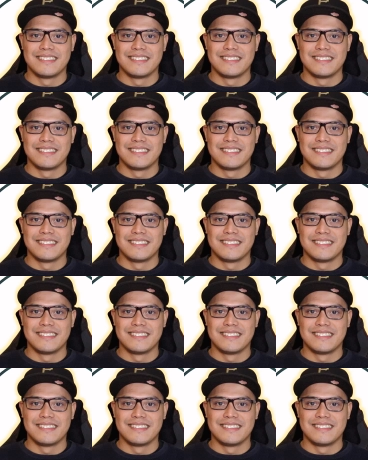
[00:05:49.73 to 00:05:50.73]

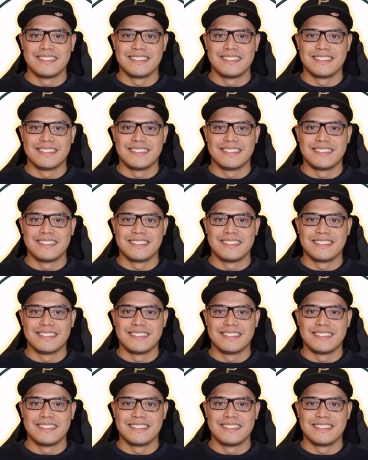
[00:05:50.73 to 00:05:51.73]

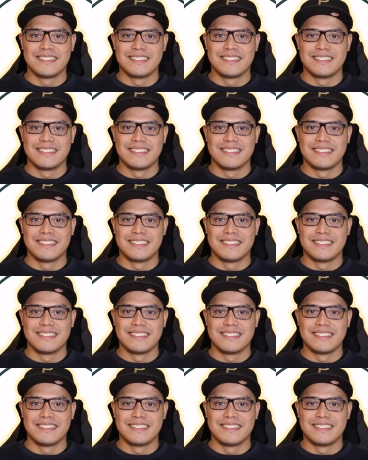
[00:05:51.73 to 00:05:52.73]

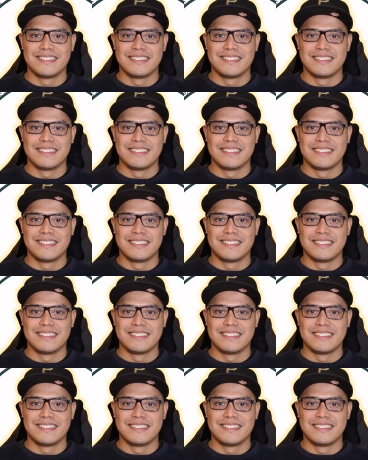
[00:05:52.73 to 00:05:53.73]

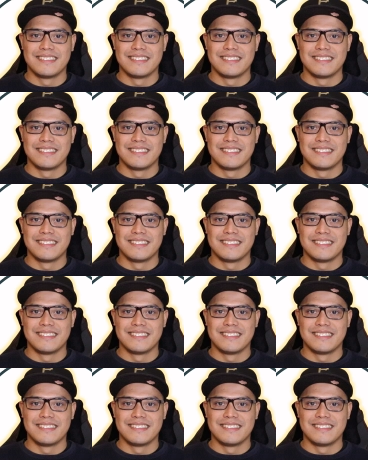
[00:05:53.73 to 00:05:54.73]

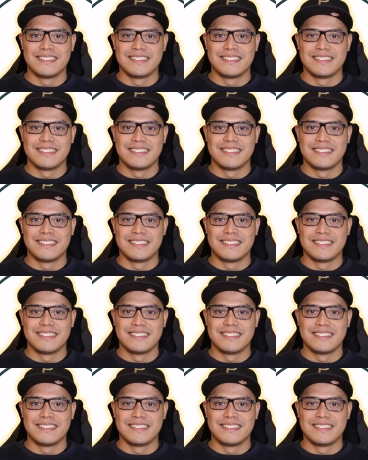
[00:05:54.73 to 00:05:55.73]

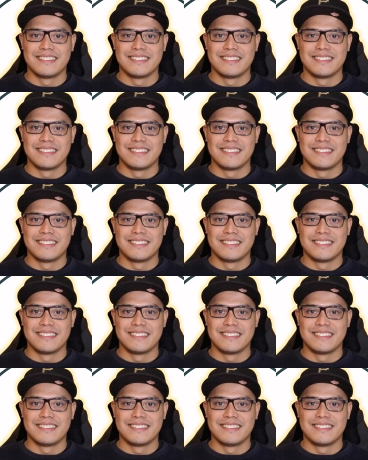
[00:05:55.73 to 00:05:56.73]

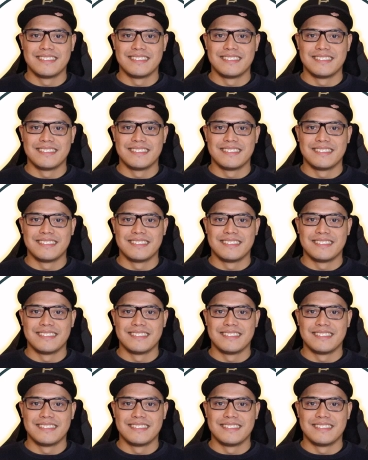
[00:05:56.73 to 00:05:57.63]
This is a still picture; no speech is visible.